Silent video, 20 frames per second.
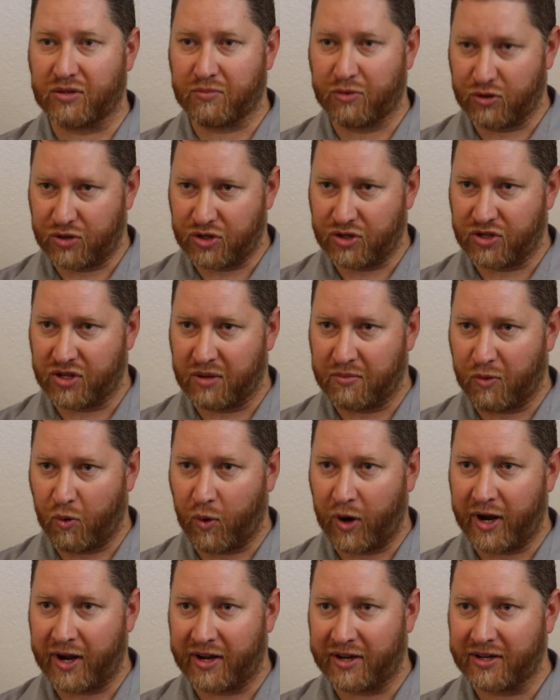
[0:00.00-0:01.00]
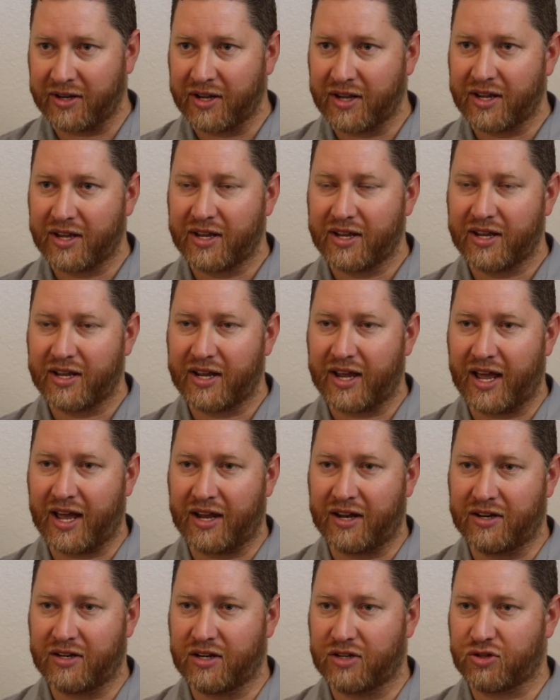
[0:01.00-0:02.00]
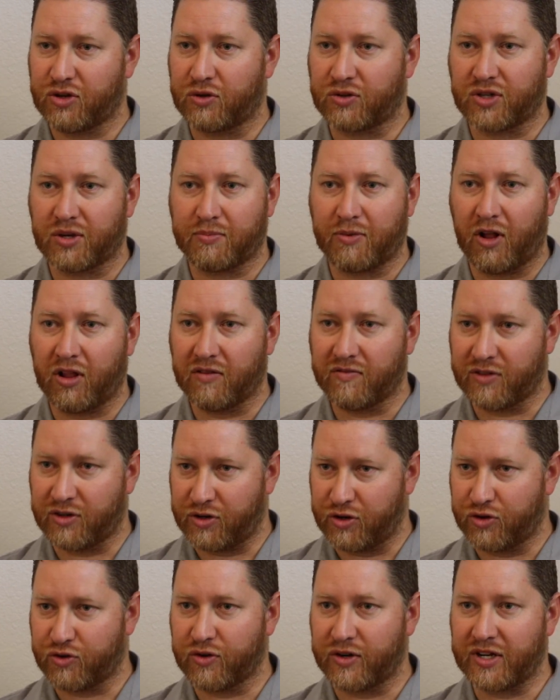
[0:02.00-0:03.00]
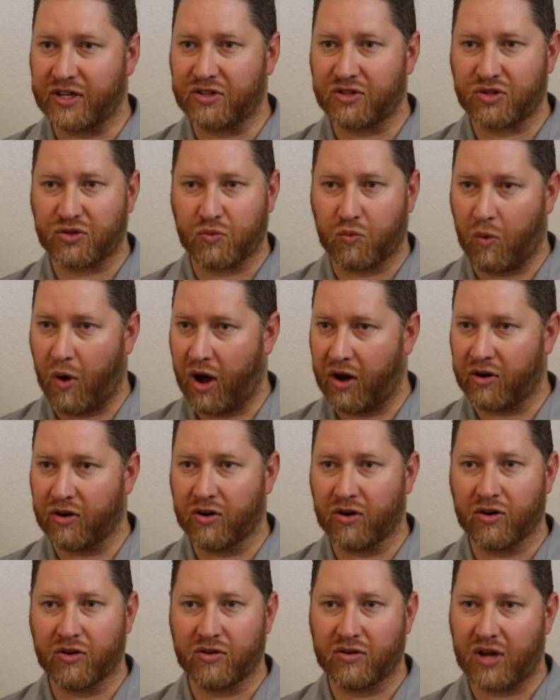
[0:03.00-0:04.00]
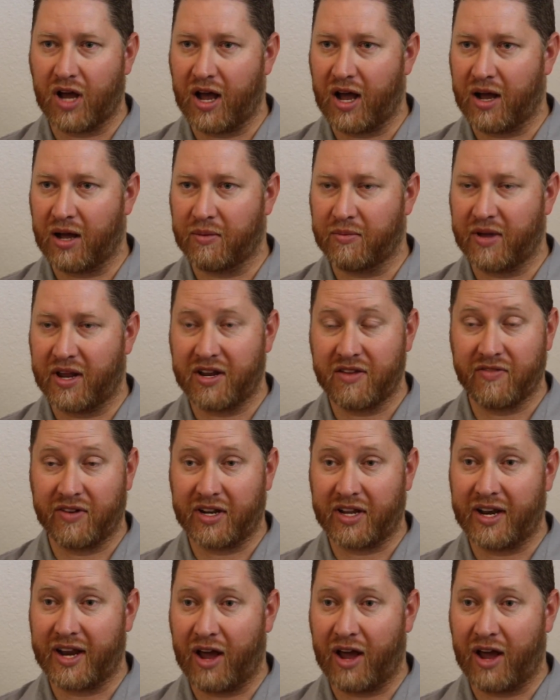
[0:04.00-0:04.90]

pushes them away, and soaks up all of the nutrients, water, um, and even can